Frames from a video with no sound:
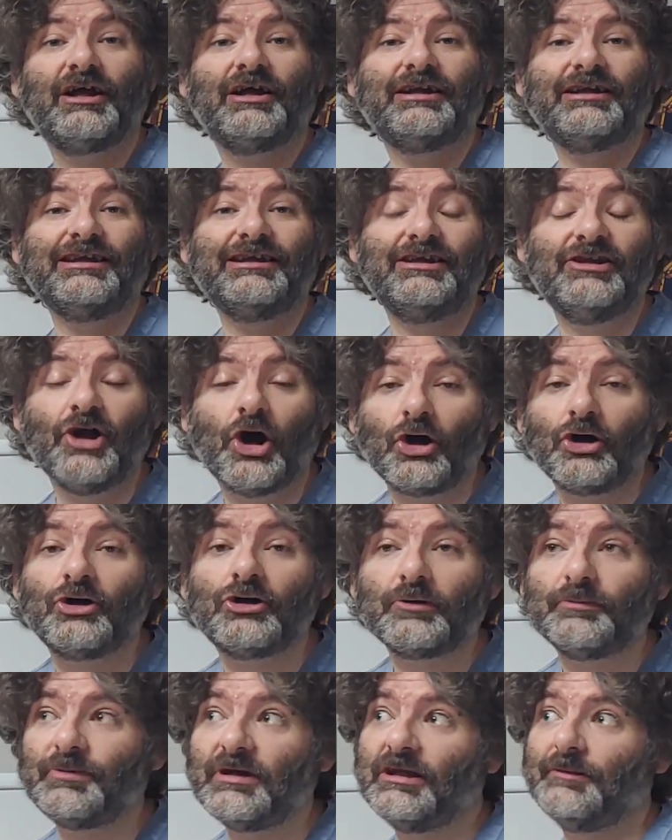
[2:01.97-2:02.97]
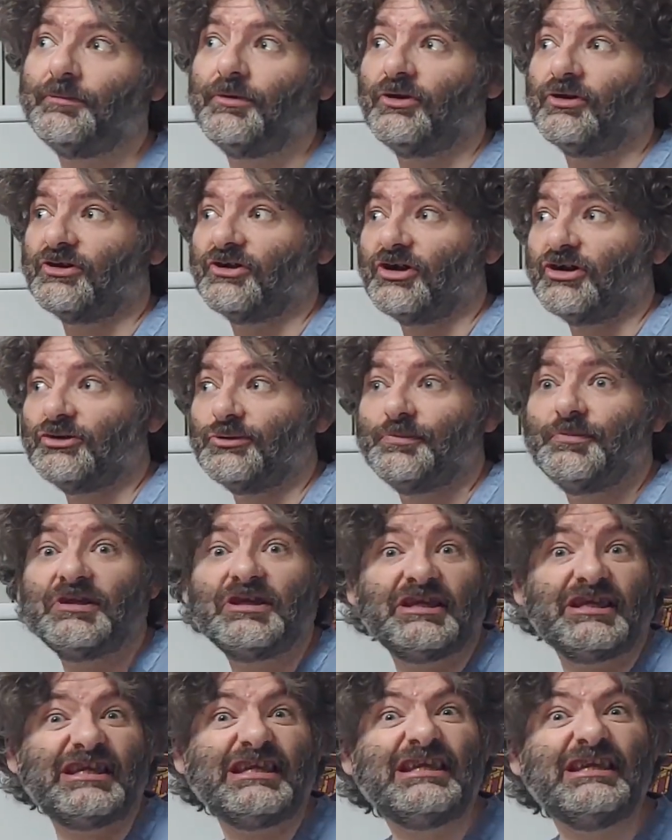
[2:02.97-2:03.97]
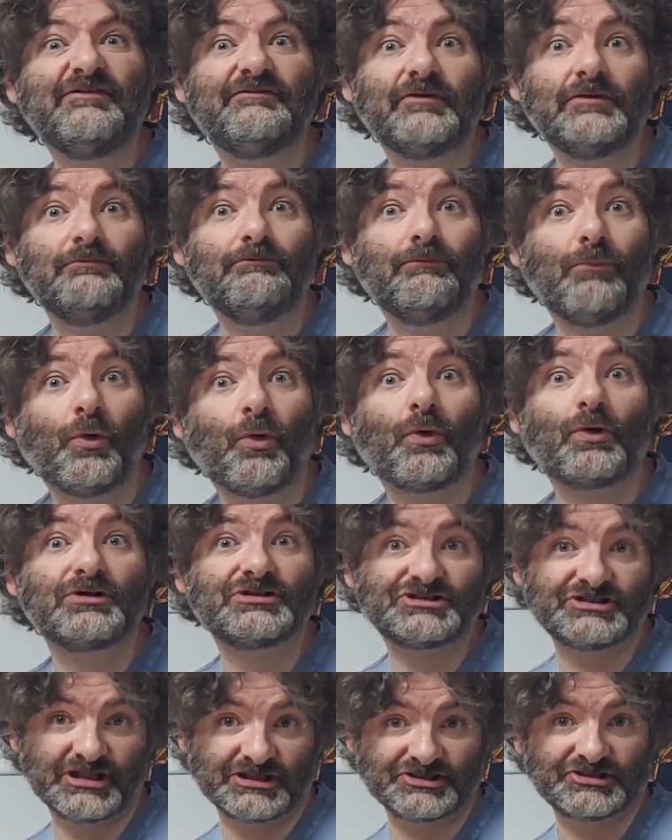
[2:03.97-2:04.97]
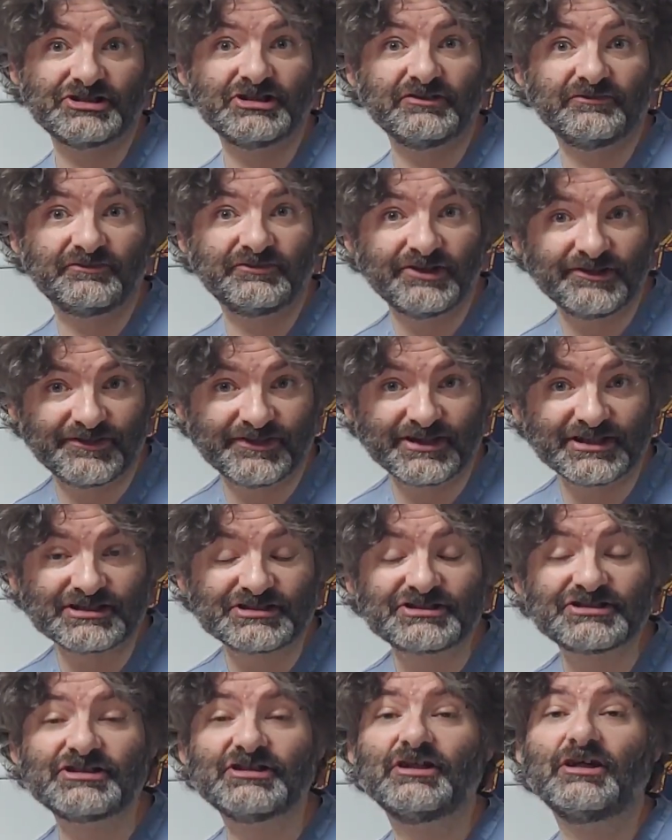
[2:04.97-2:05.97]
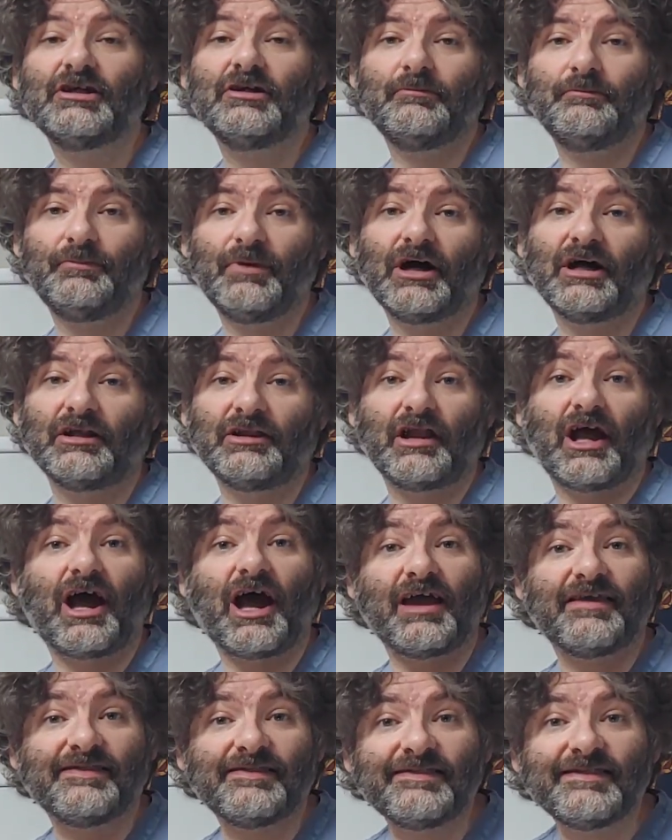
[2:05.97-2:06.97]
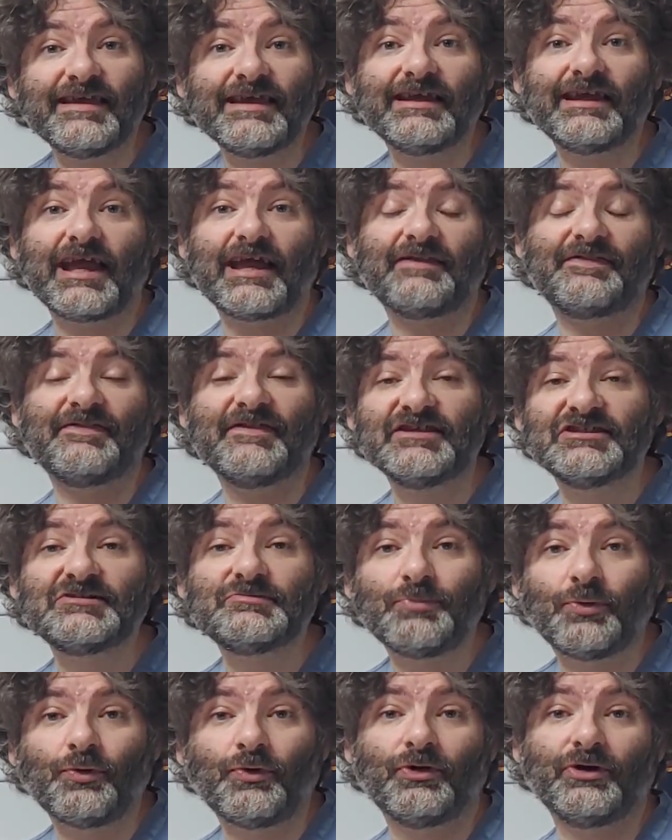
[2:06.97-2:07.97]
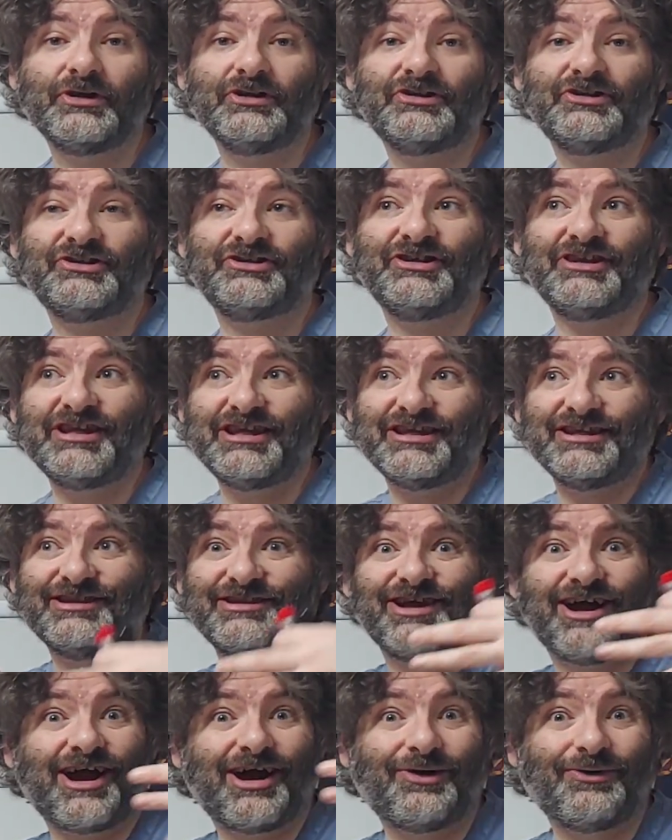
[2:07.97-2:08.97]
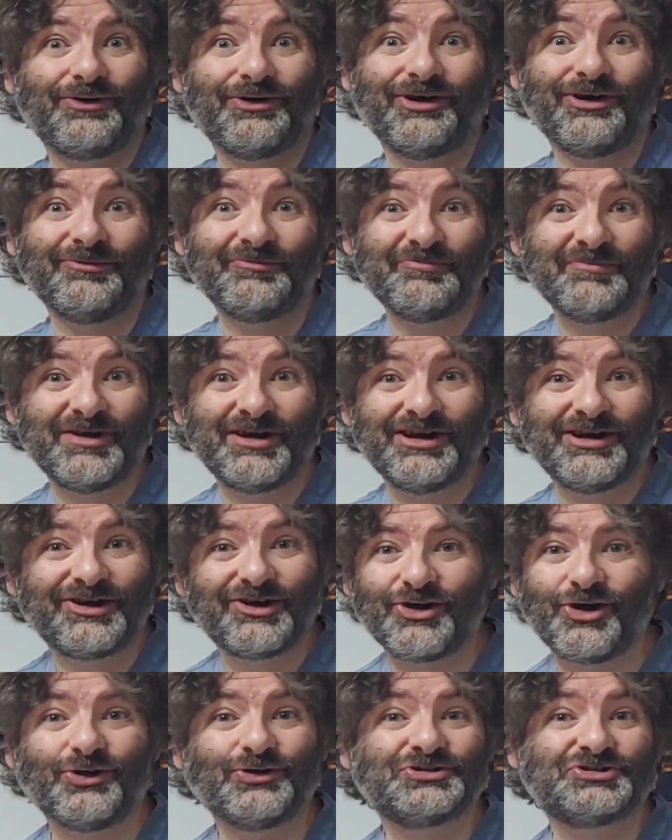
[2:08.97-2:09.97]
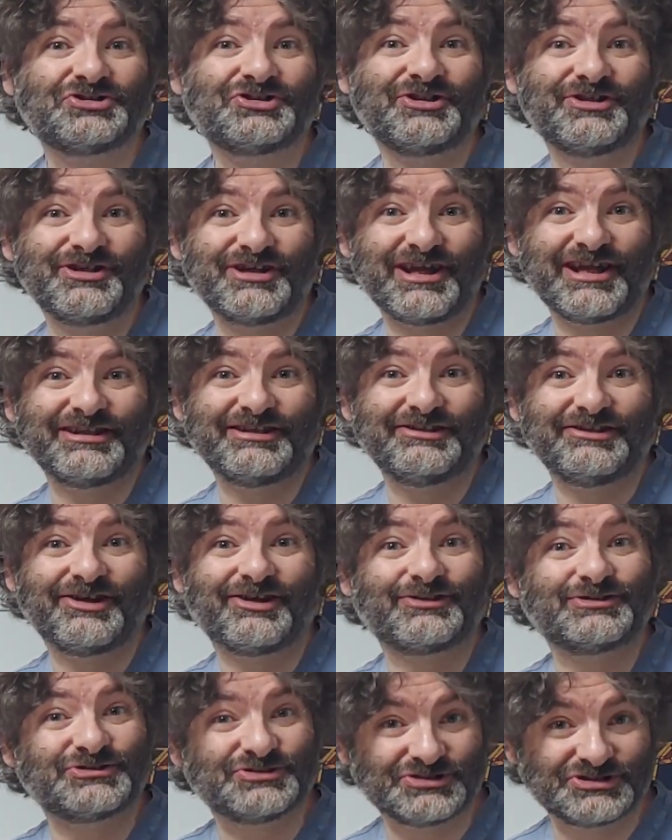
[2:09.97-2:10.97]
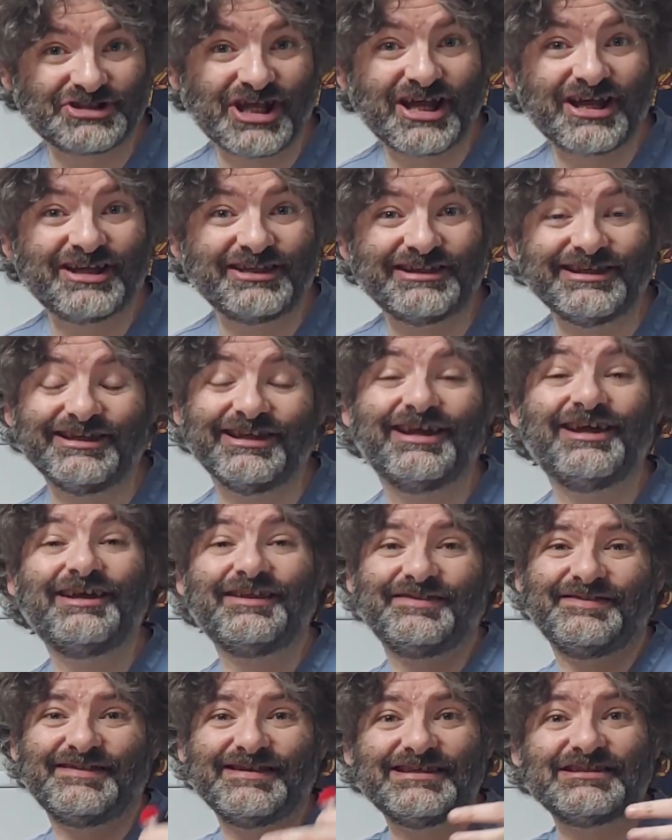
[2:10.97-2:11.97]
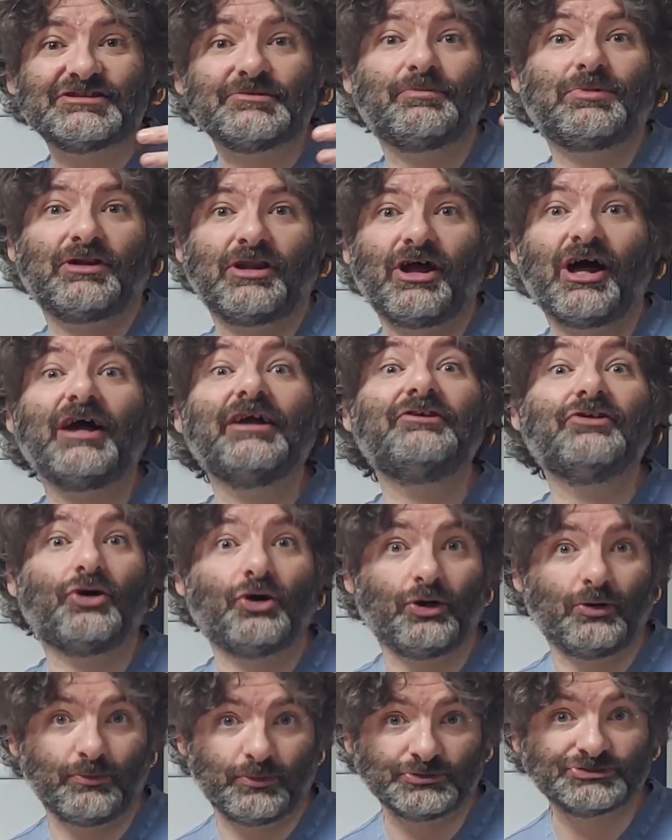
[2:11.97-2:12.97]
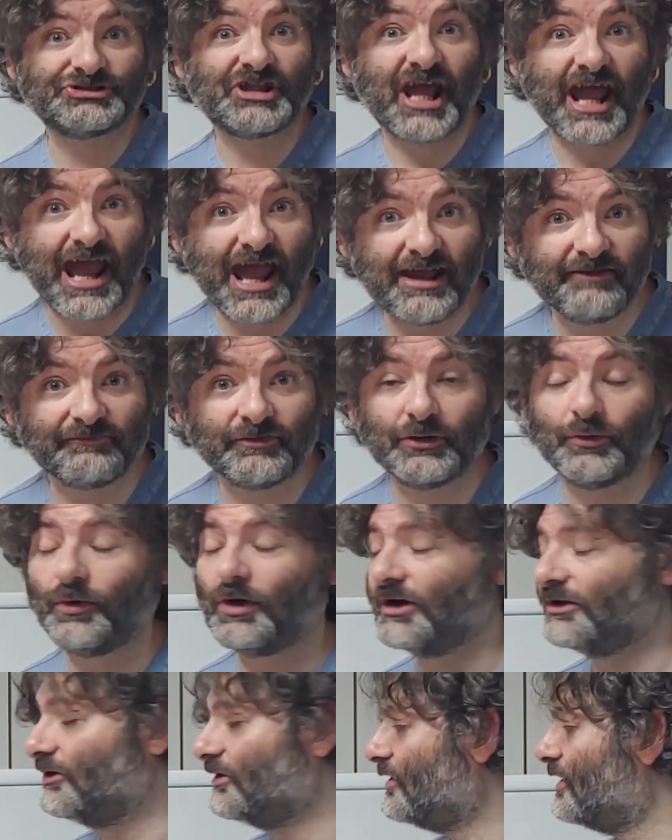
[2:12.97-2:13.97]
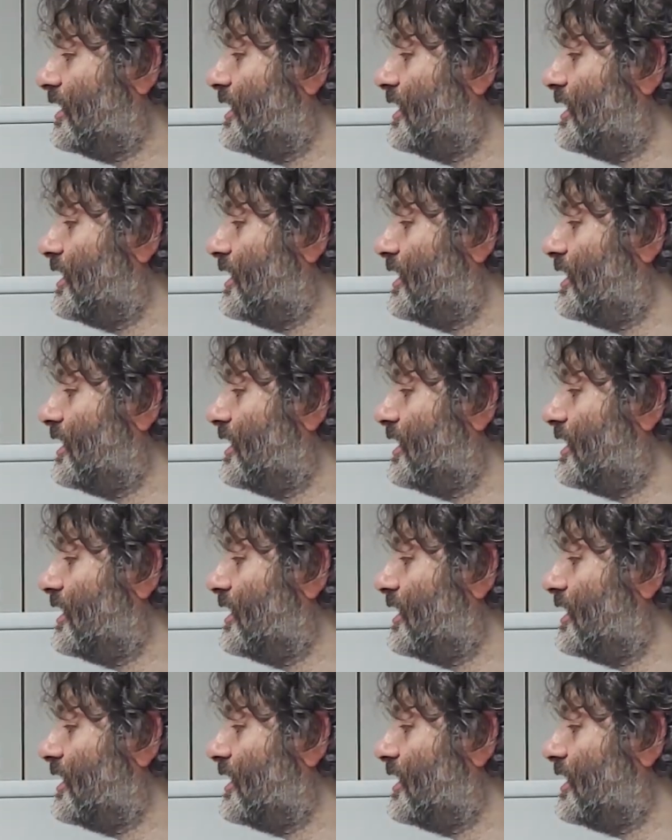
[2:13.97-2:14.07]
Younger people are going to be even more sensitive to this, but I think at this point in our culture and in our society, these apply to almost everyone.